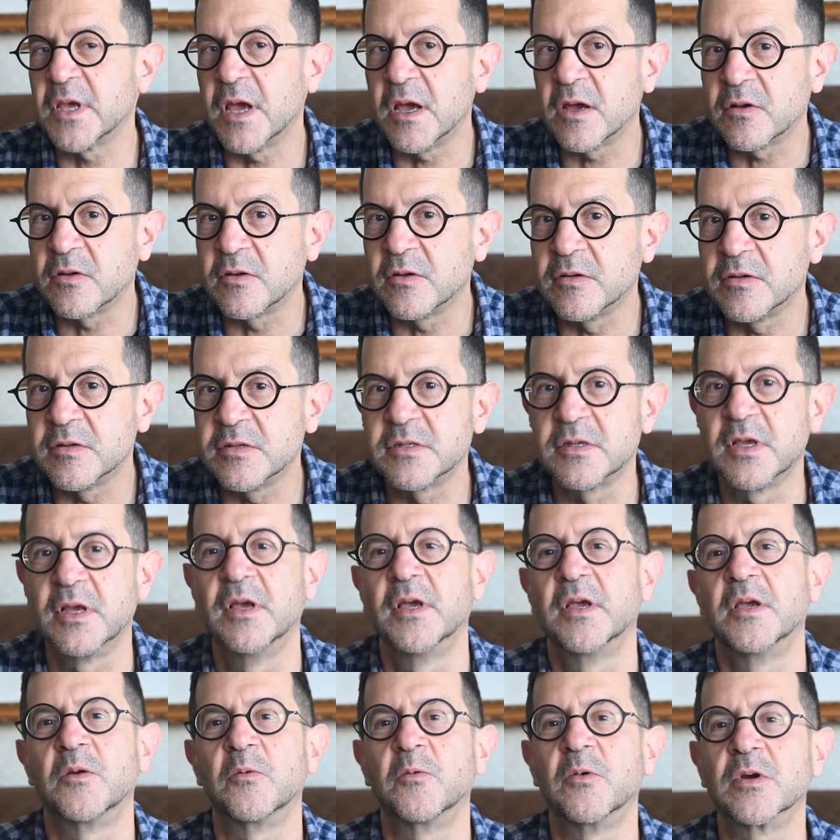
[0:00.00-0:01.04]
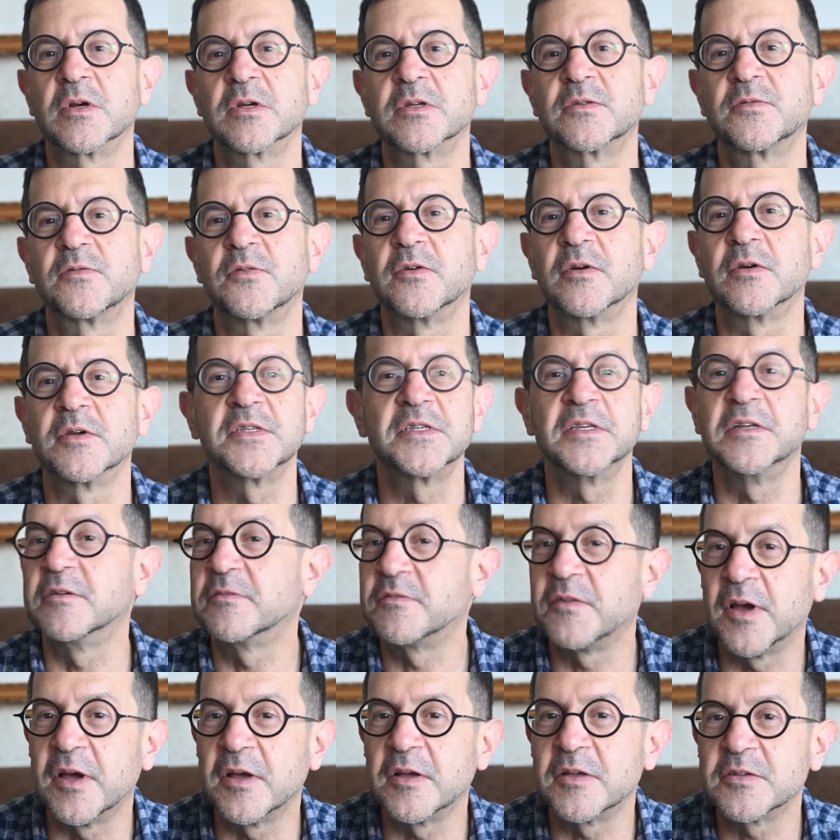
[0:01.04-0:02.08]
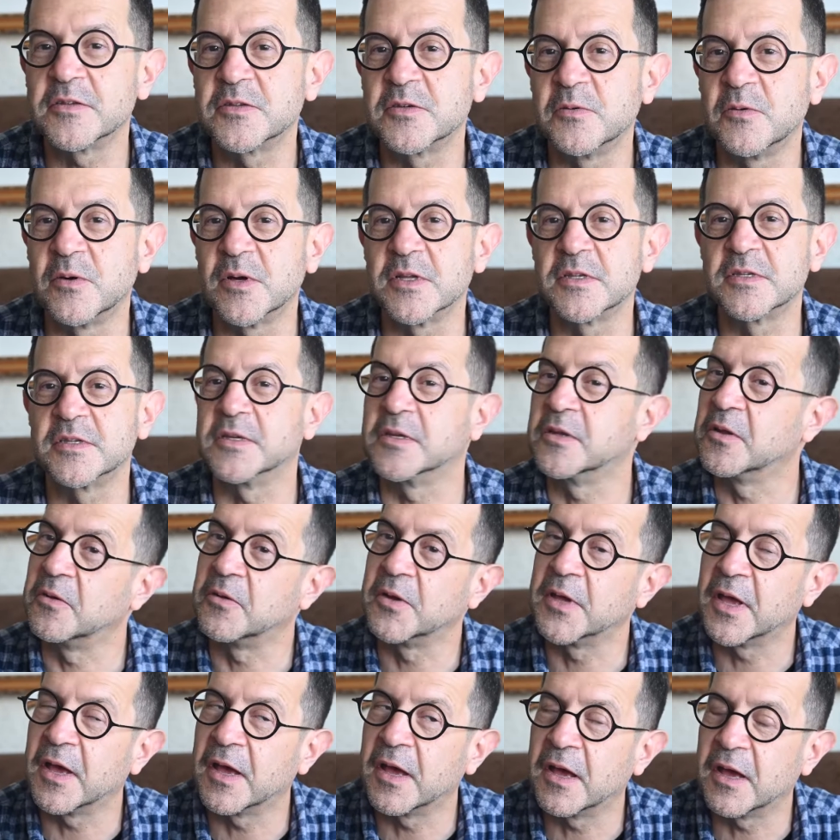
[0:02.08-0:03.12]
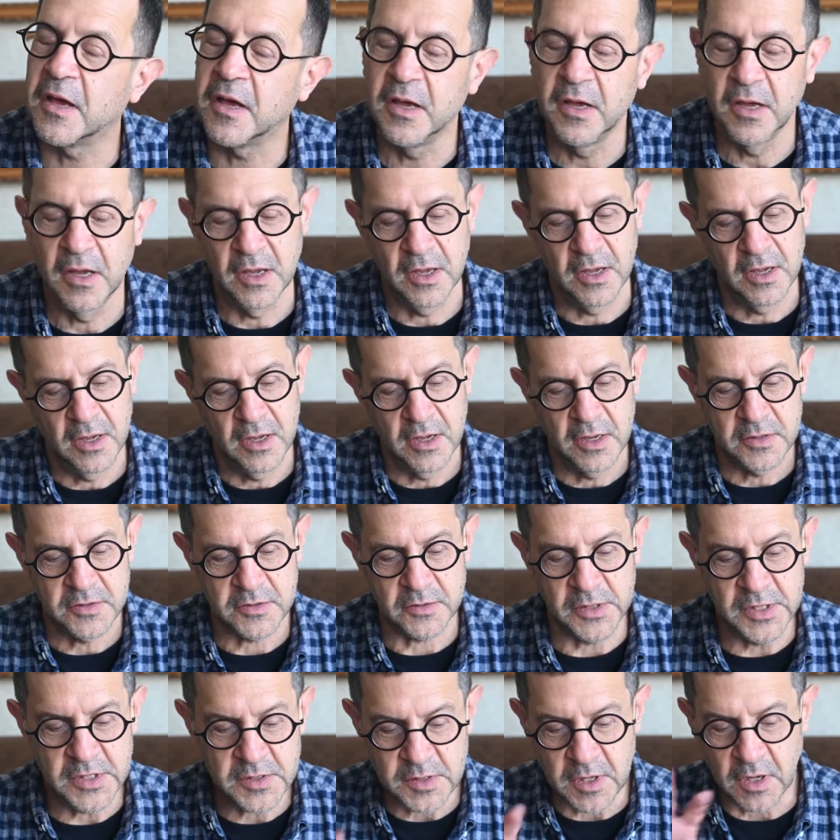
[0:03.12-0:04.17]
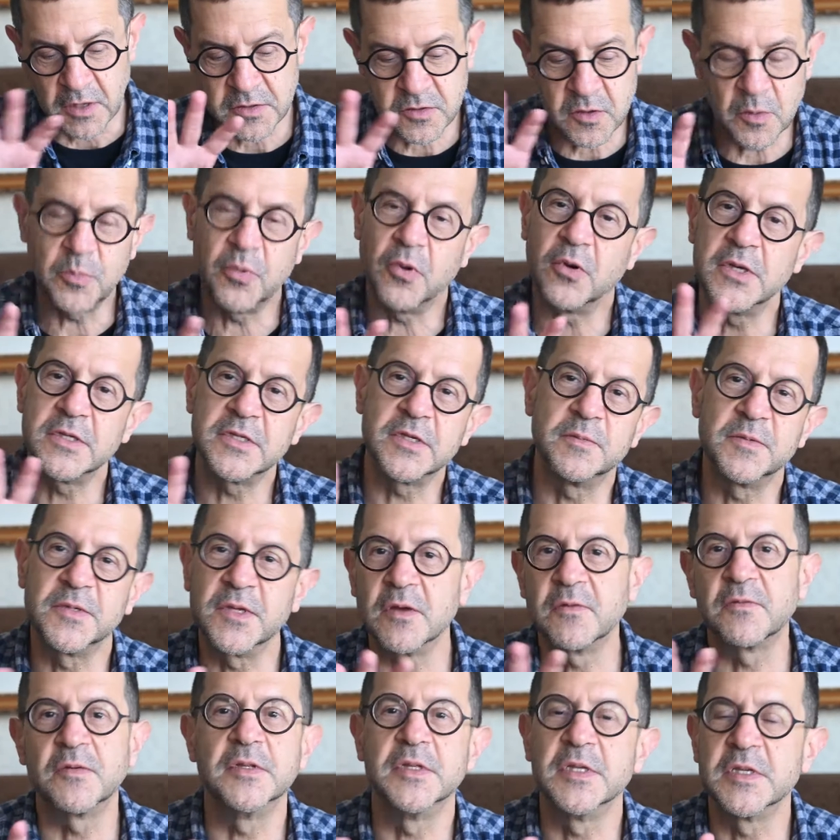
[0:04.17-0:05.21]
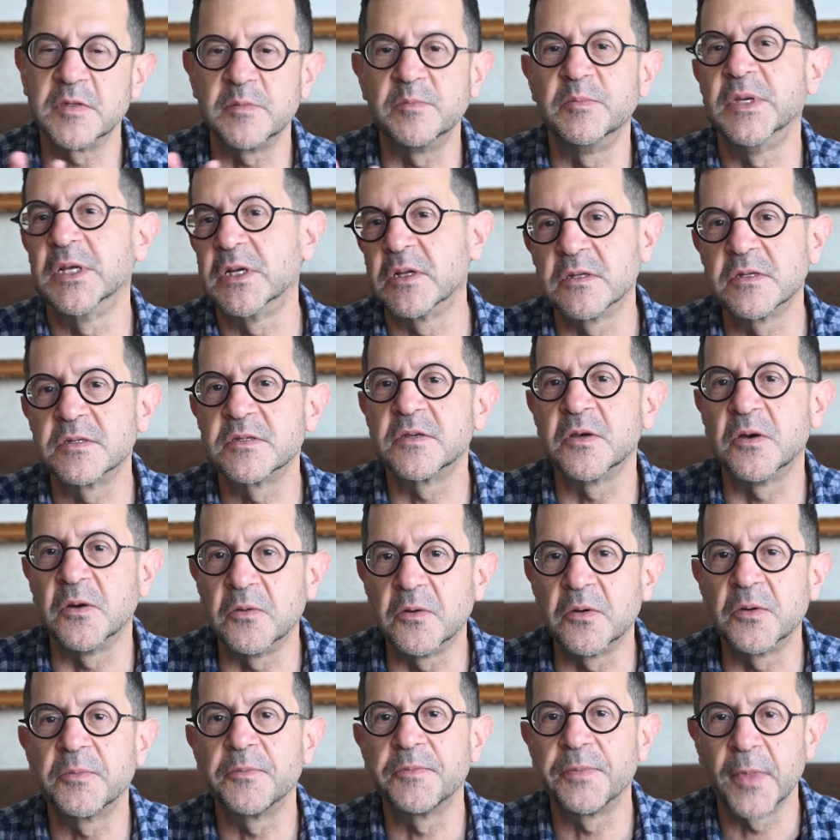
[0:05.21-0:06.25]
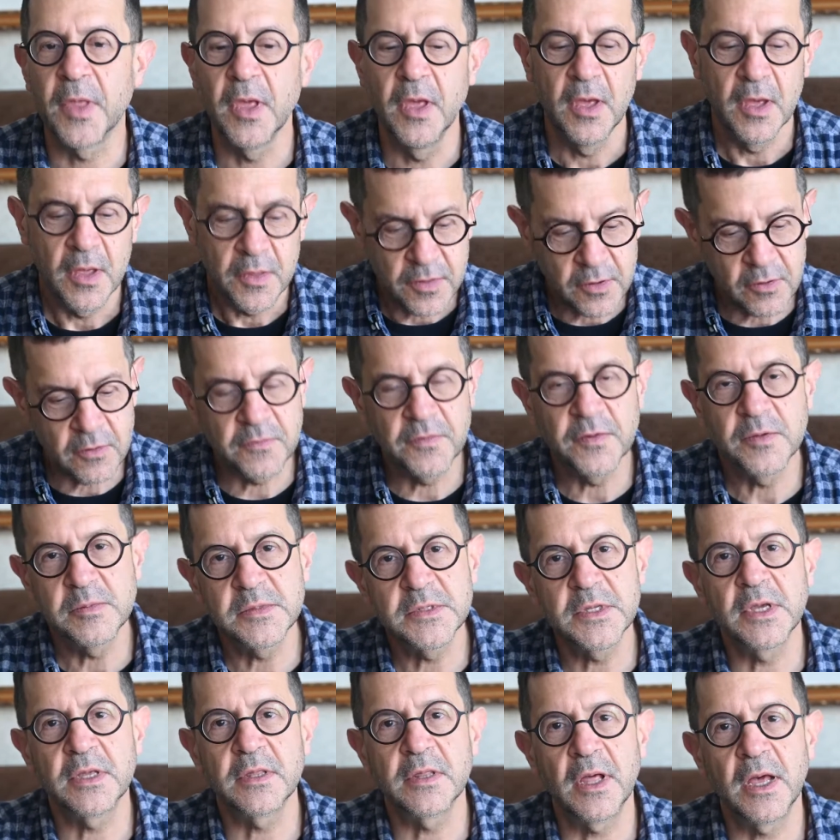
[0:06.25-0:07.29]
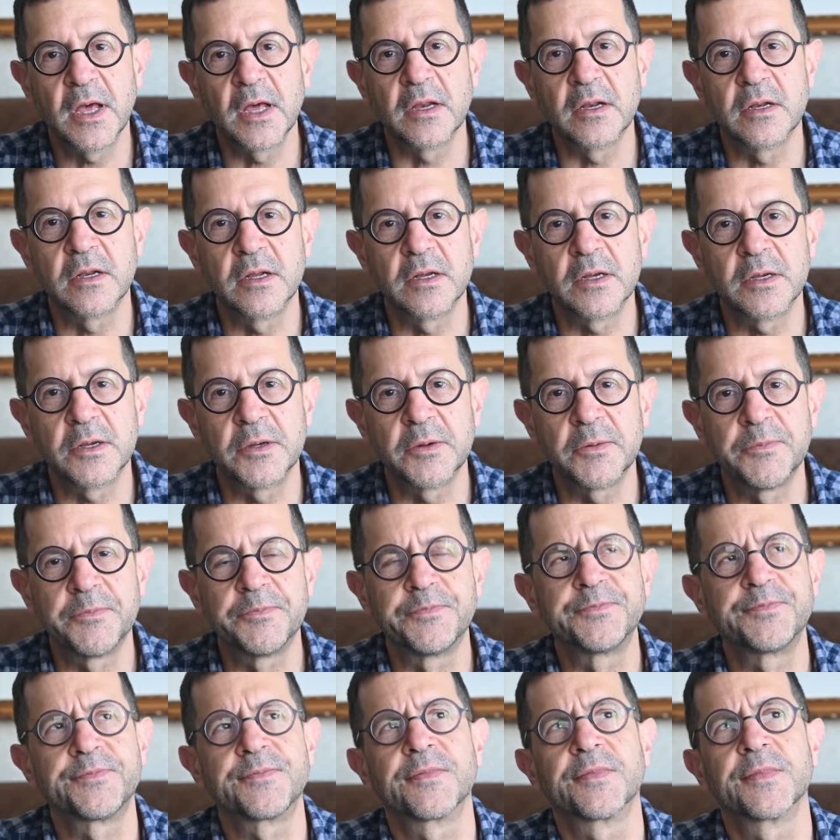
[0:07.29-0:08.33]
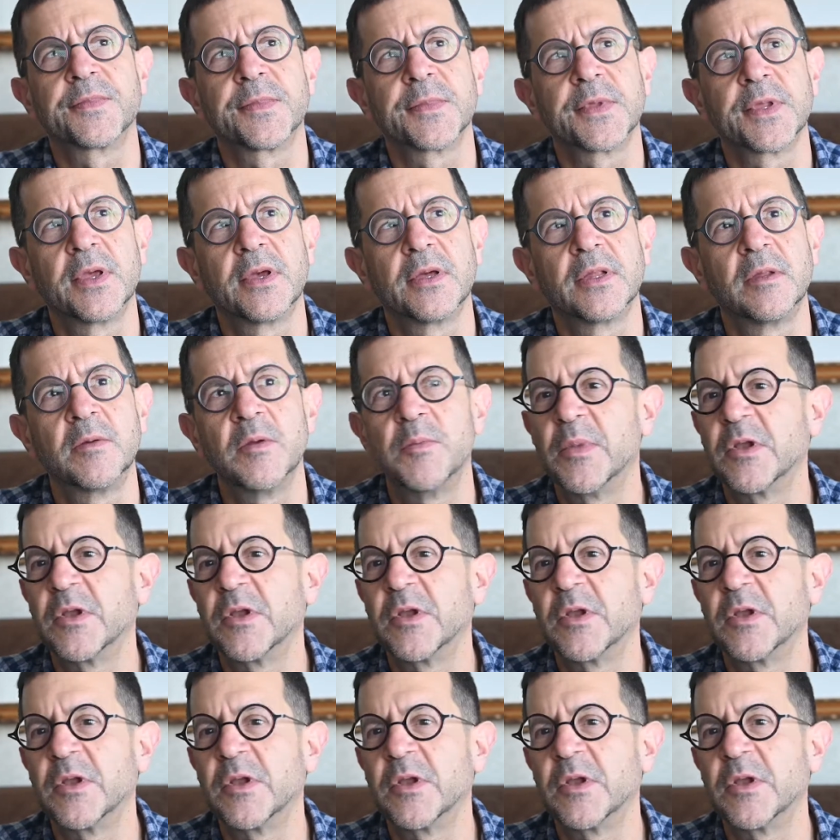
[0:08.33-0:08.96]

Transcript: actors. It works for cinephiles who want to see Lo Ye. So he's also poised himself in this middle zone. There are films like that. Let me